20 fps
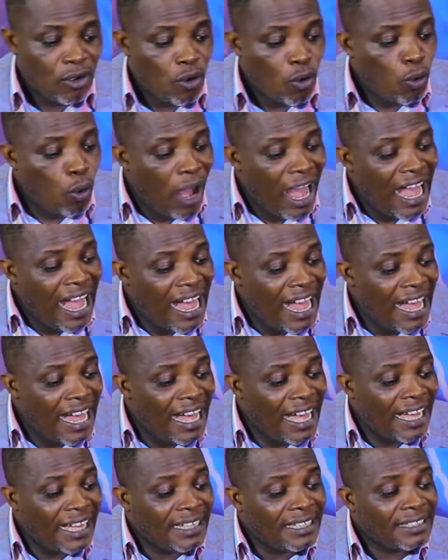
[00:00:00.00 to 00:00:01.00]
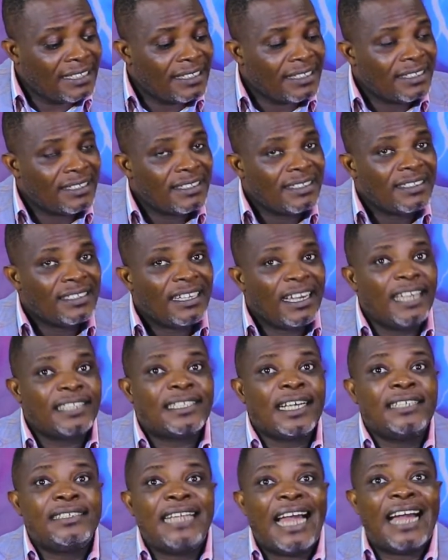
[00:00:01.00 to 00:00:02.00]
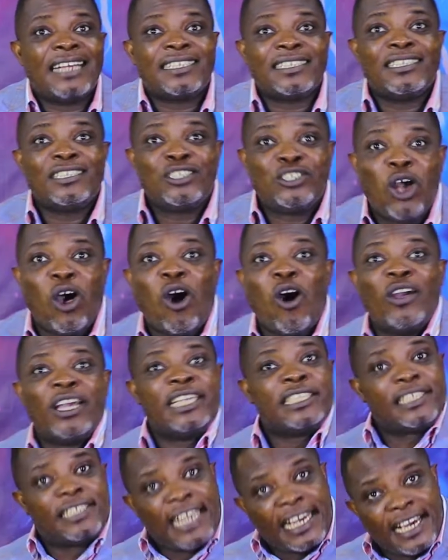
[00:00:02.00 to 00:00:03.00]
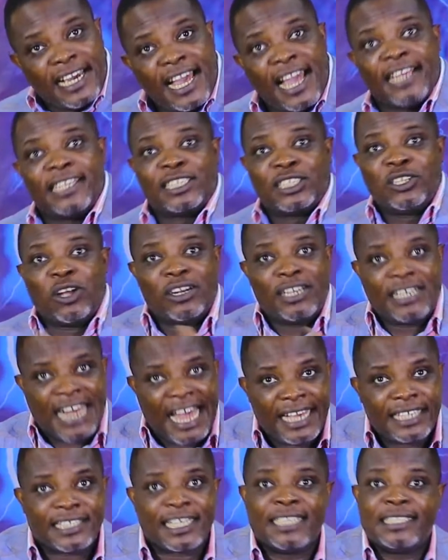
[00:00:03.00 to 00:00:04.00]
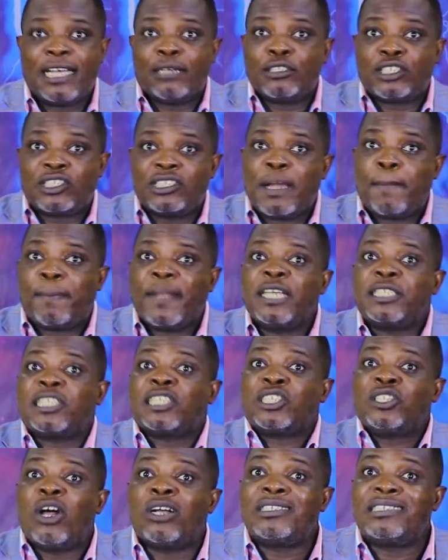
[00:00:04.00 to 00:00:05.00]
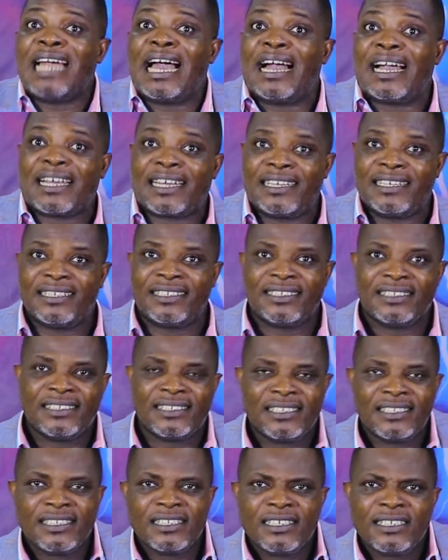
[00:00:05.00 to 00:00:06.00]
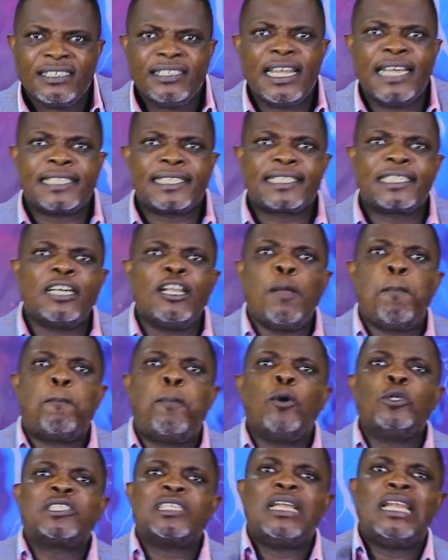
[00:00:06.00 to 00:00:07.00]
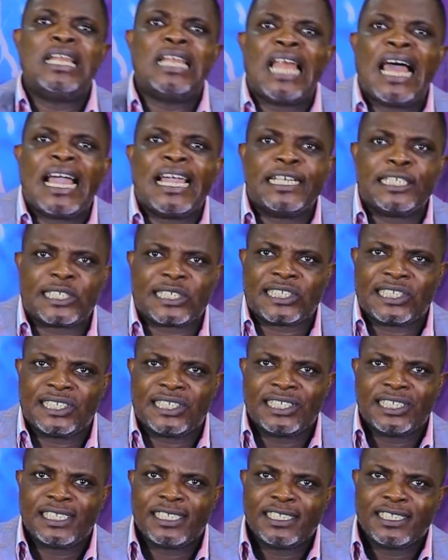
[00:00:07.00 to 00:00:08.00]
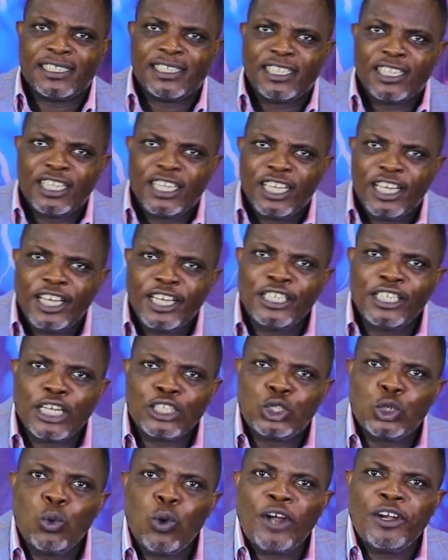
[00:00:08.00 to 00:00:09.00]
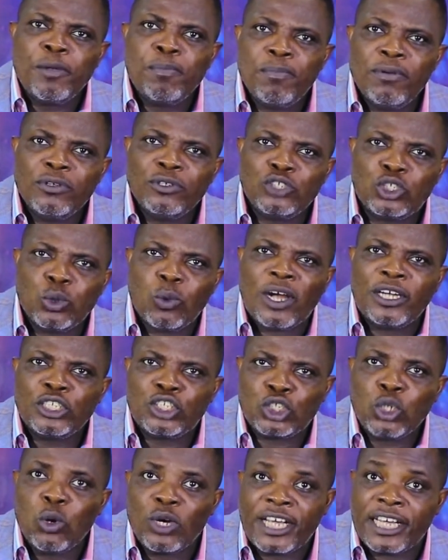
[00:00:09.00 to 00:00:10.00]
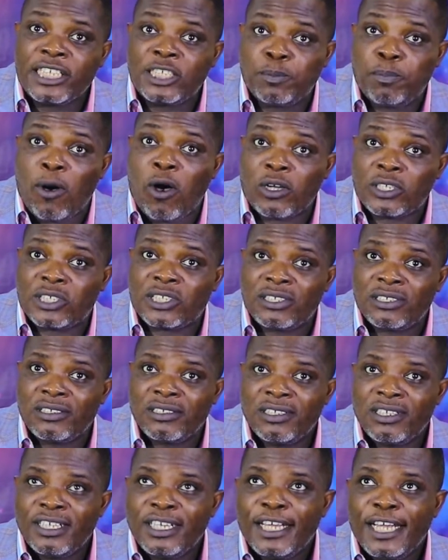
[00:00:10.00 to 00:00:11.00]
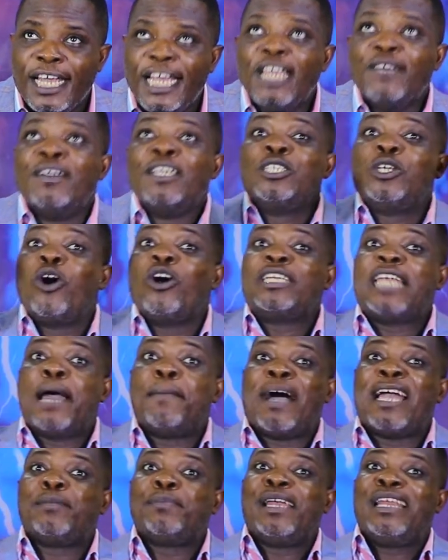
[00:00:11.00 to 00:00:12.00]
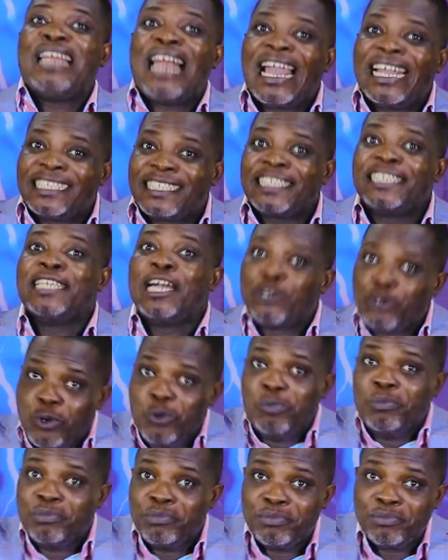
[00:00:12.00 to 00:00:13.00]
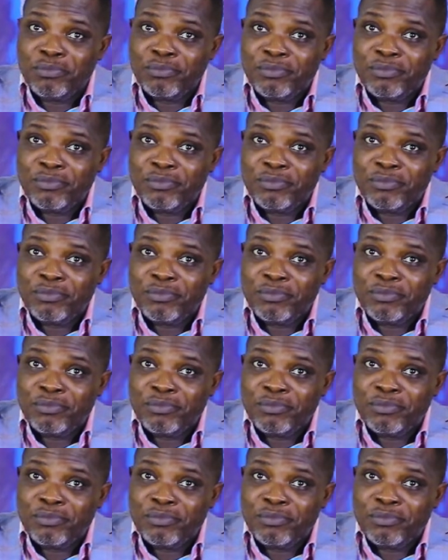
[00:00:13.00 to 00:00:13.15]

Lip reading: Why is it that though it's day and it's not night and the place is not dark, they still put light in the jewelry showcase box? Even though there might be light in the room,